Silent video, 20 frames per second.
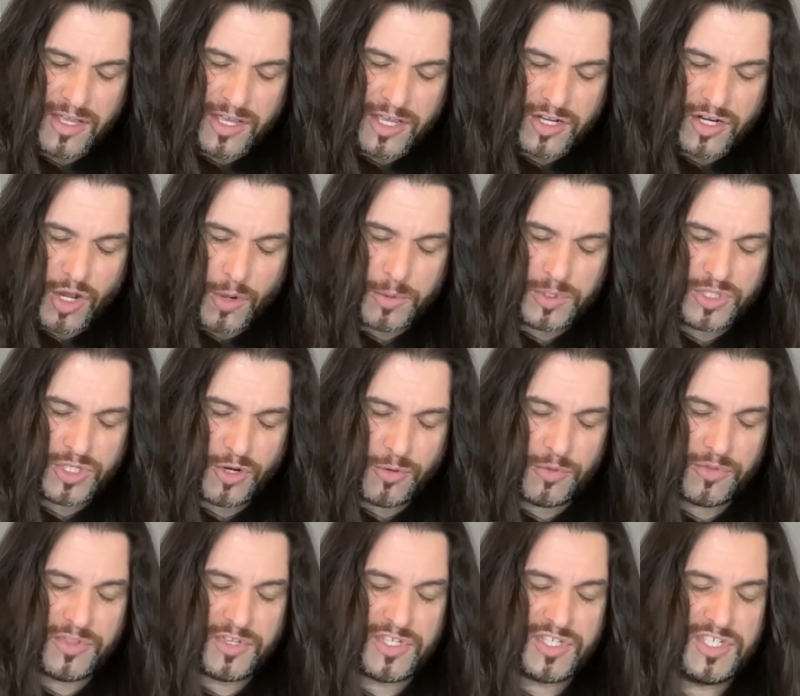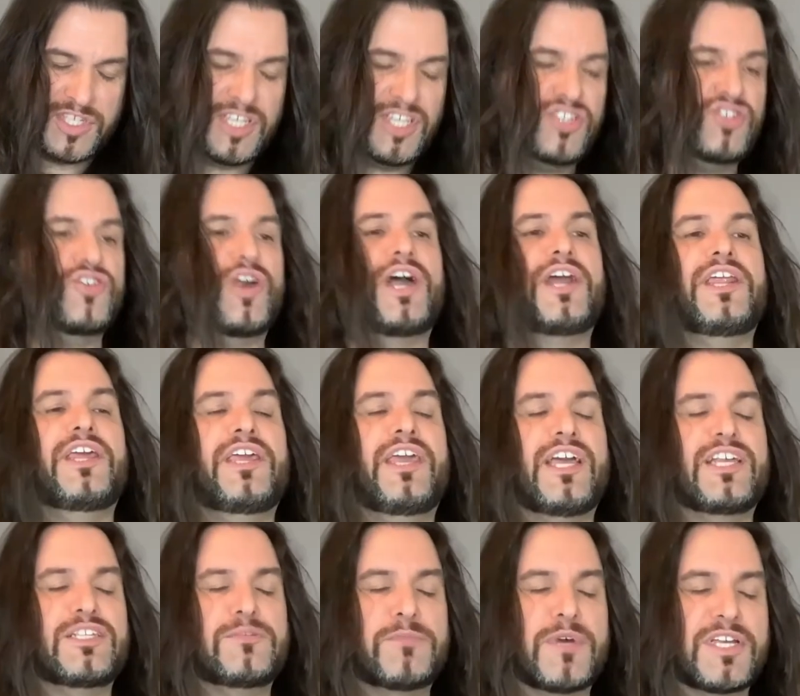And always start with the C. Try to
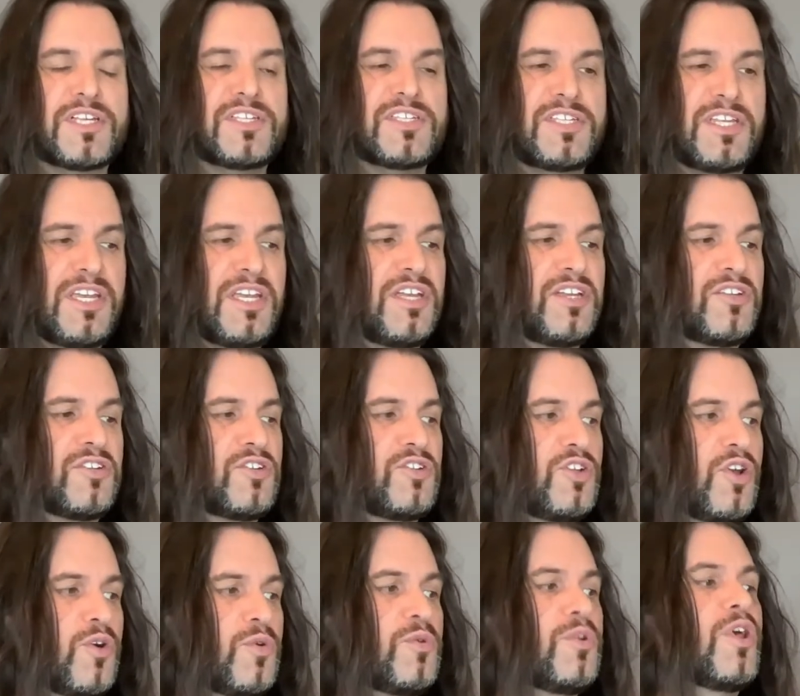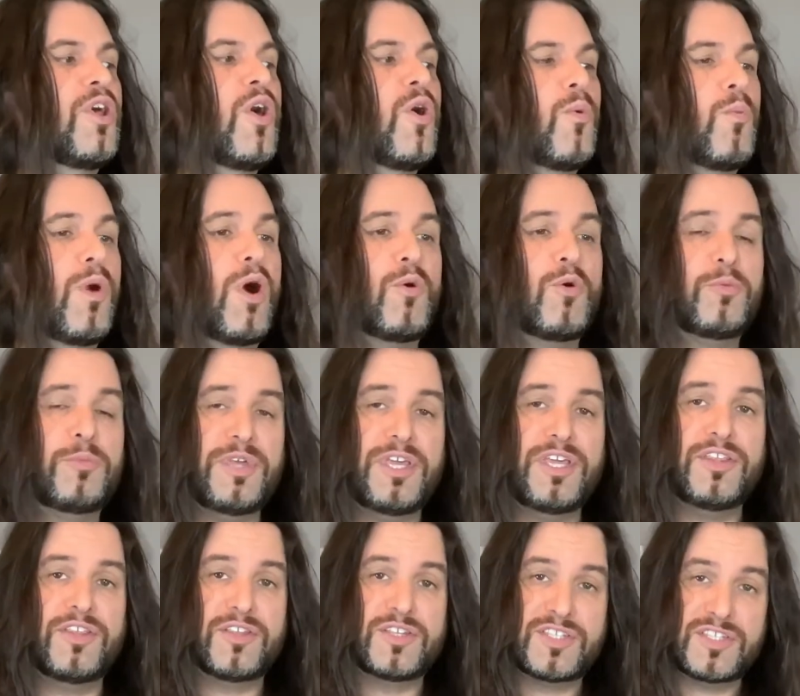guess by singing a note what will be
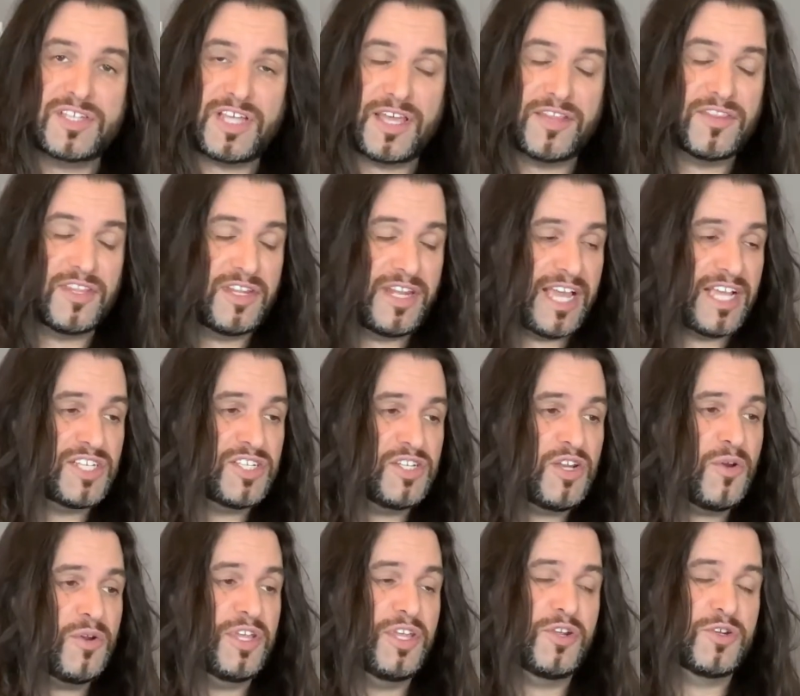the next note here.